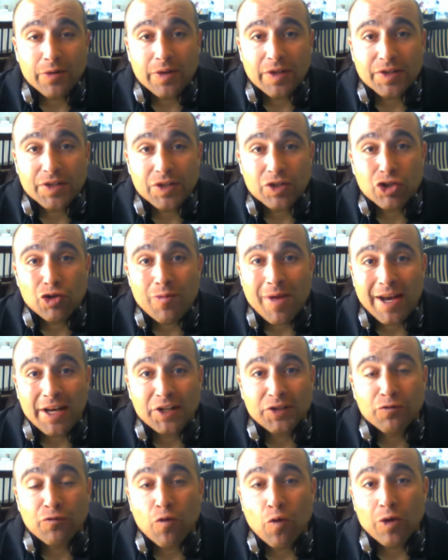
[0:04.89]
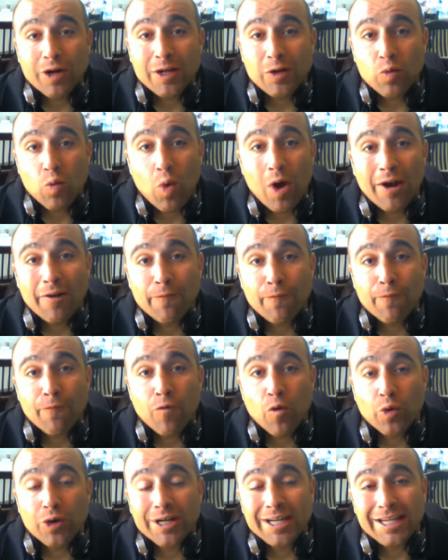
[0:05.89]
This is Humanities
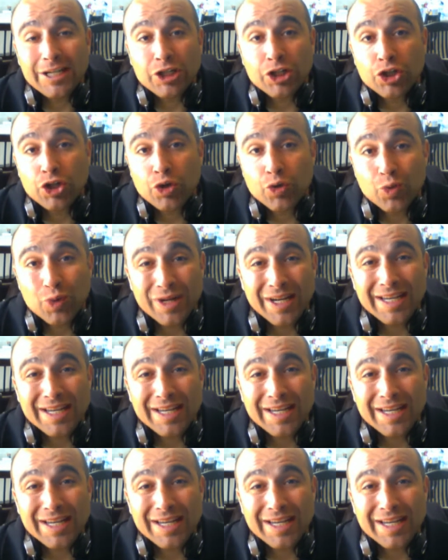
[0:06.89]
4142,